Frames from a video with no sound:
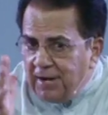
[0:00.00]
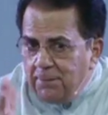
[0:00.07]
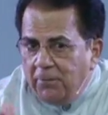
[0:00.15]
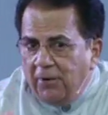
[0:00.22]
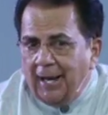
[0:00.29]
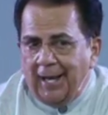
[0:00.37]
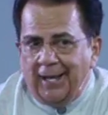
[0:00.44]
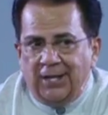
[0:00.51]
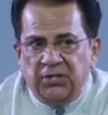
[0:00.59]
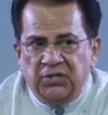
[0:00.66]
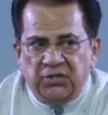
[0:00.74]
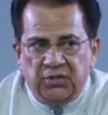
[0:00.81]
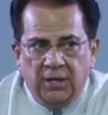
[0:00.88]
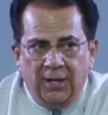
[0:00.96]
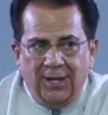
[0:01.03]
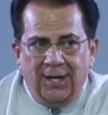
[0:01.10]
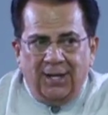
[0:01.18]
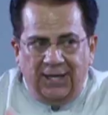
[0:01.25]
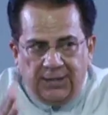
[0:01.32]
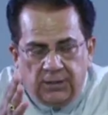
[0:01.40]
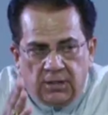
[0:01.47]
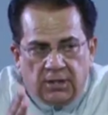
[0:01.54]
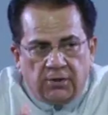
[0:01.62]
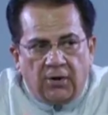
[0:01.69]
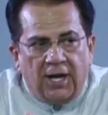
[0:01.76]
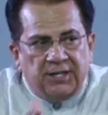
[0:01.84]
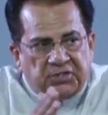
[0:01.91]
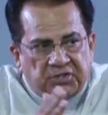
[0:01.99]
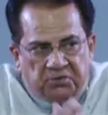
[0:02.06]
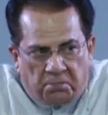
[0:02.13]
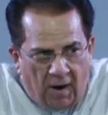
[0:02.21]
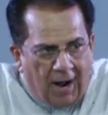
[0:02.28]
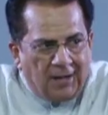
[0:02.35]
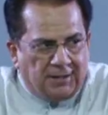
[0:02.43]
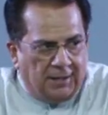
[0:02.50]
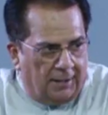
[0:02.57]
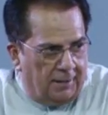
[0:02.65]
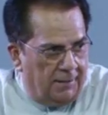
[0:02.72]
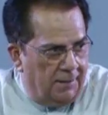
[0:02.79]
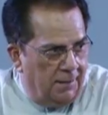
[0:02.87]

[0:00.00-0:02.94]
place in Christ's body